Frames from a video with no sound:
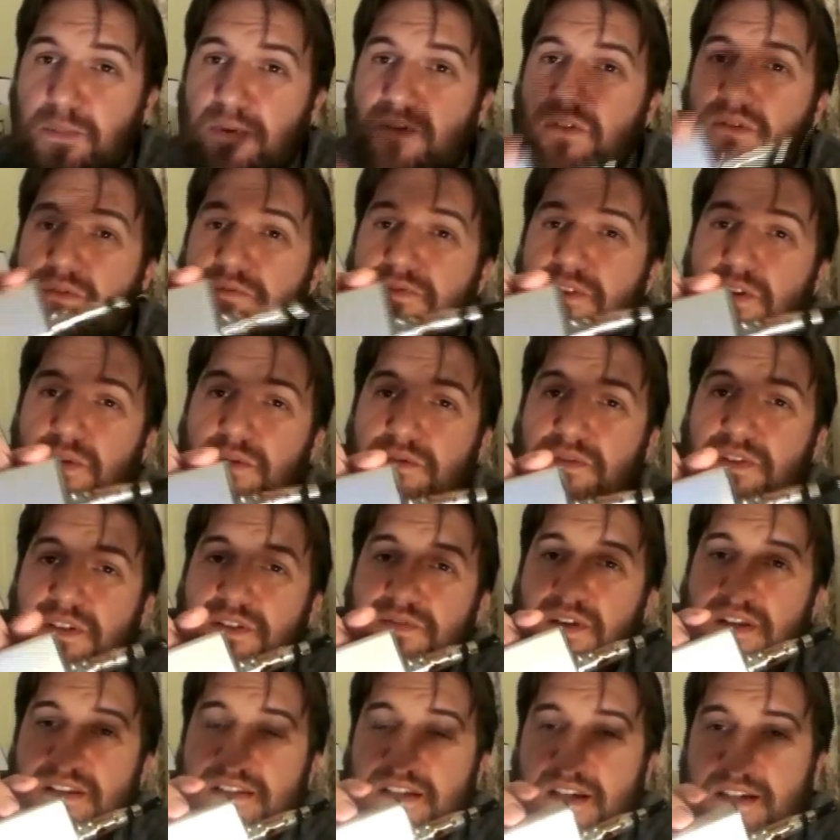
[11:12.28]
There's my review of
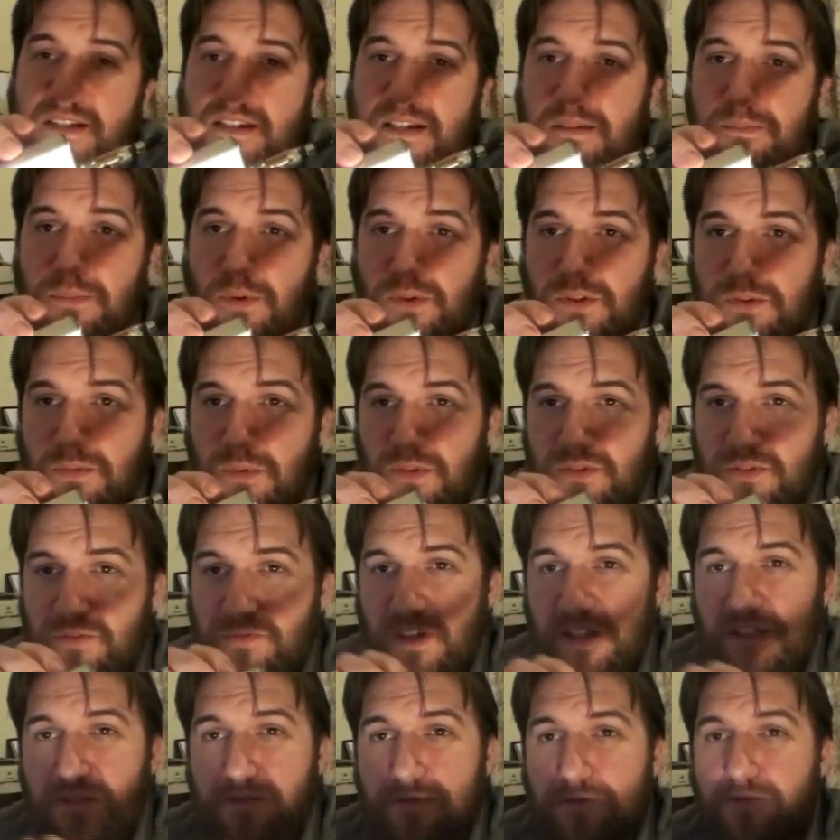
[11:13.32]
this fantastic box mod
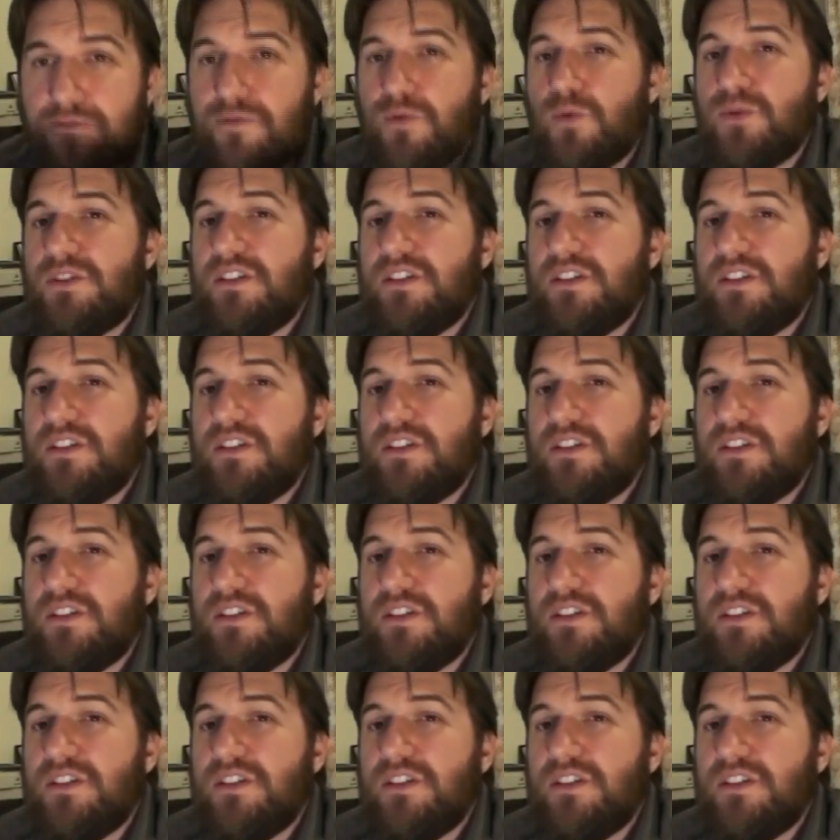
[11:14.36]
device for